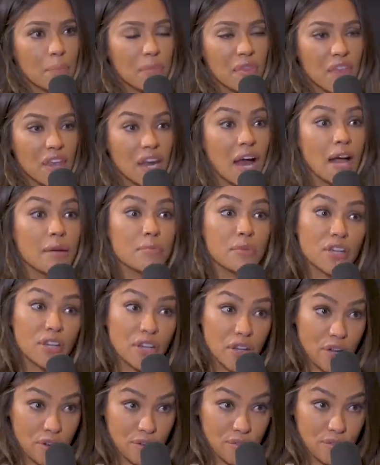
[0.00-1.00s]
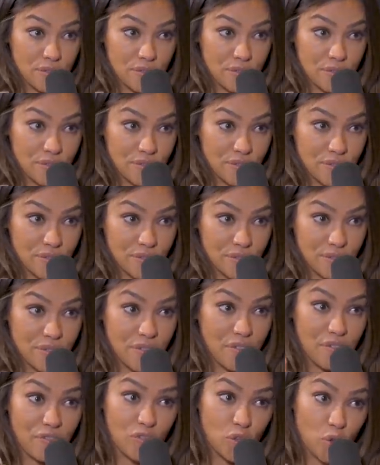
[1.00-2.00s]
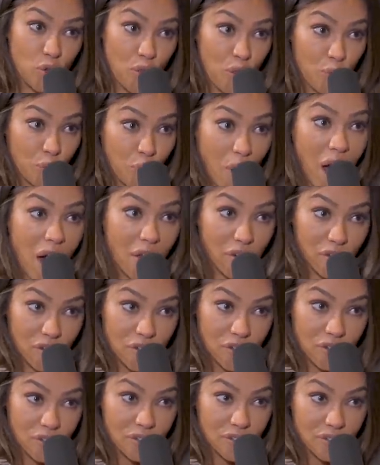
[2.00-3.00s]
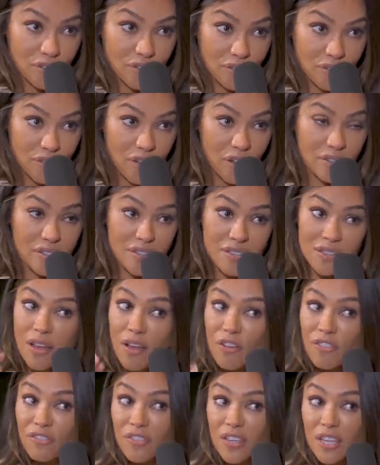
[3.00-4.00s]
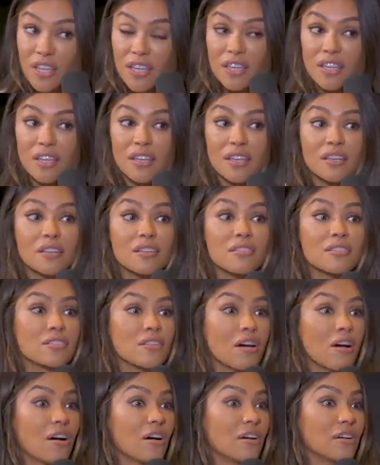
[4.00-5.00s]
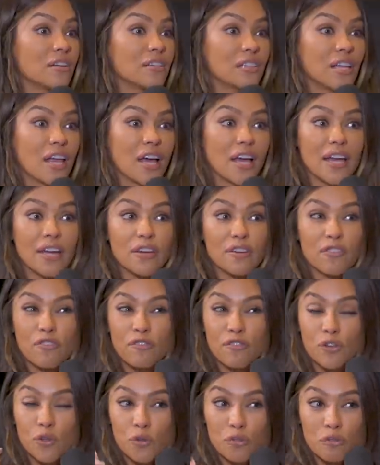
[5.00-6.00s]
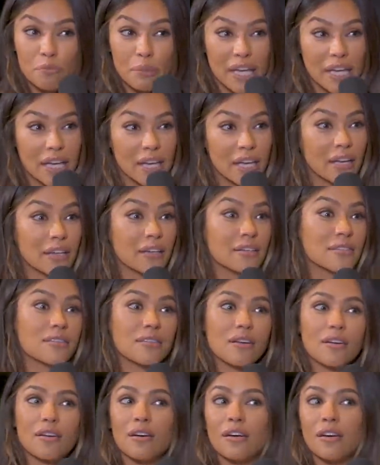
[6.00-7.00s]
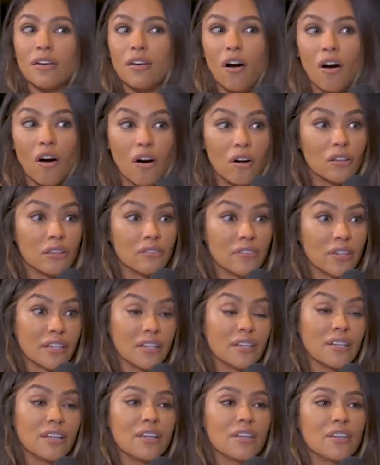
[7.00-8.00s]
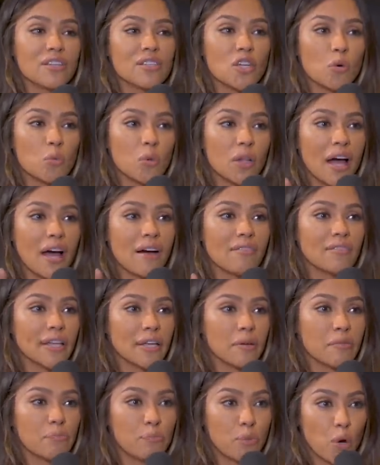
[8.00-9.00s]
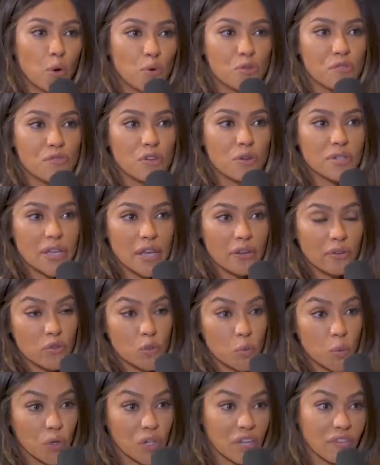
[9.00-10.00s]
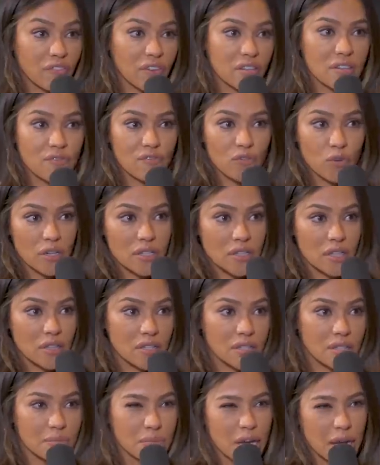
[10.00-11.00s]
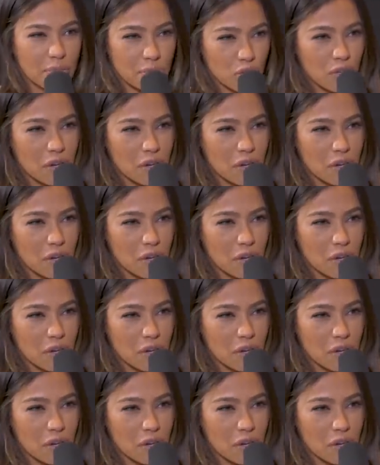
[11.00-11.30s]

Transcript: Then I'm going to go full throttle on selfies, on like food pics, on all of it. So we'll have like both of those angles working for us at the same time.